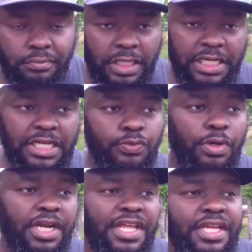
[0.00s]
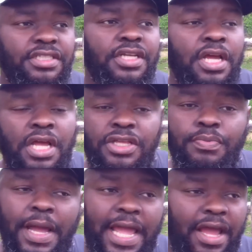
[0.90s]
It is what it is. You
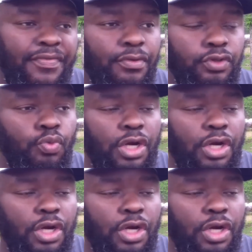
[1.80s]
might have those 1